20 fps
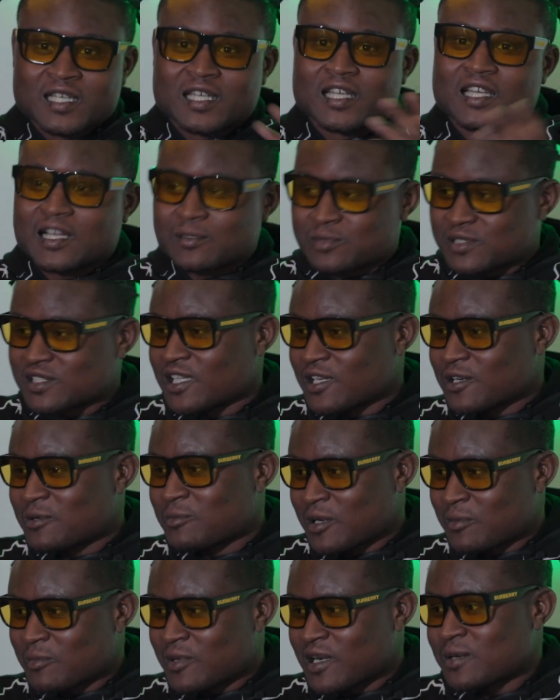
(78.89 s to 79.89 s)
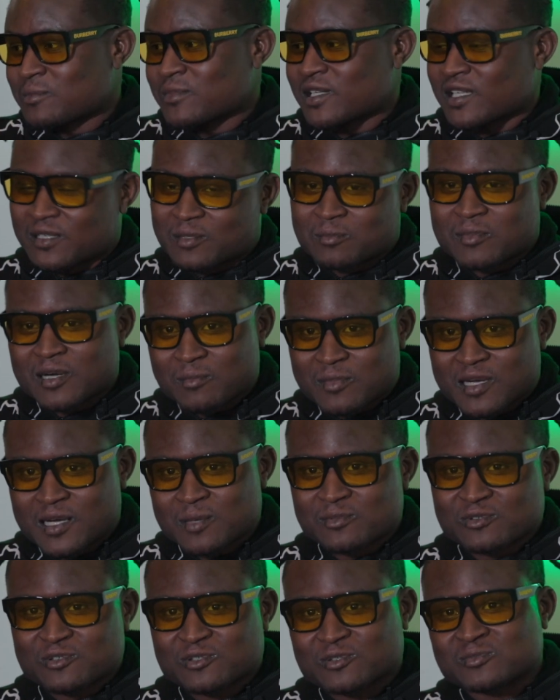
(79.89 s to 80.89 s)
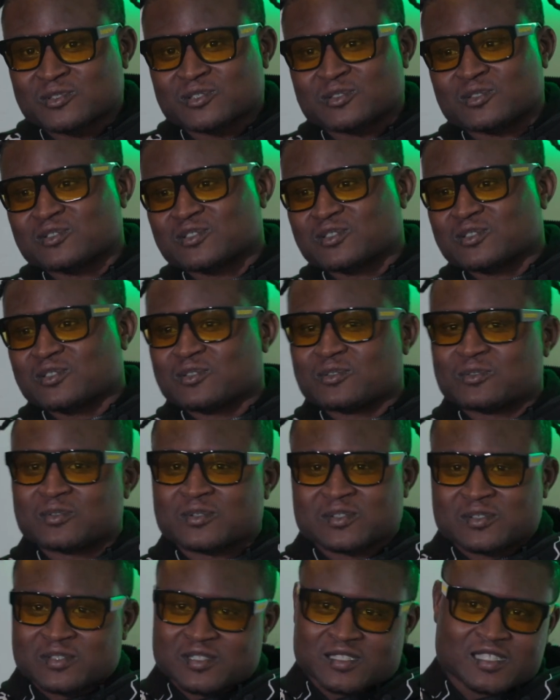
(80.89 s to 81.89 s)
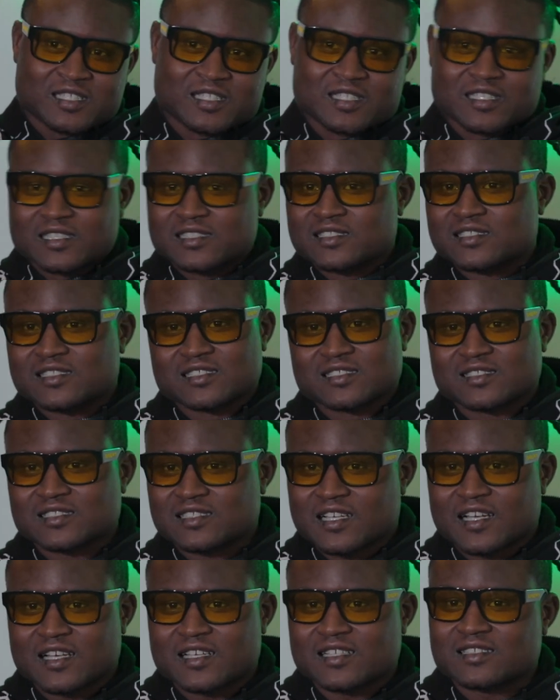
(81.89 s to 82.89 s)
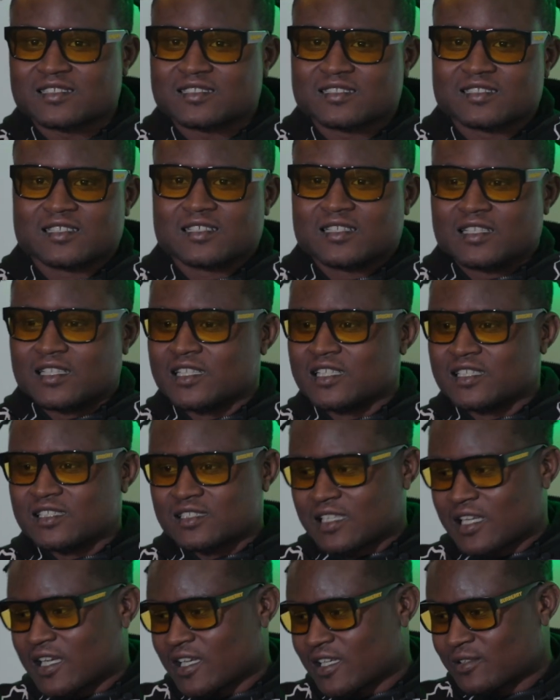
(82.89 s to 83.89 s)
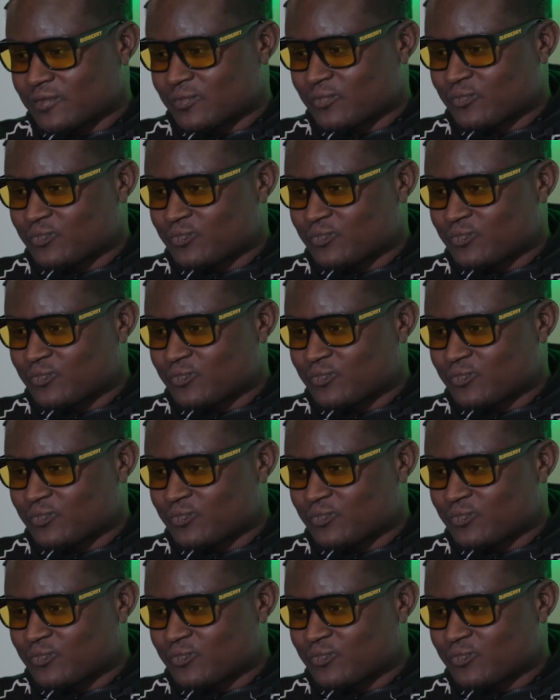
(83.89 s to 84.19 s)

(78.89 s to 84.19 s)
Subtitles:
and I'm staying with my mama in my mama room, so it's just like, and there's like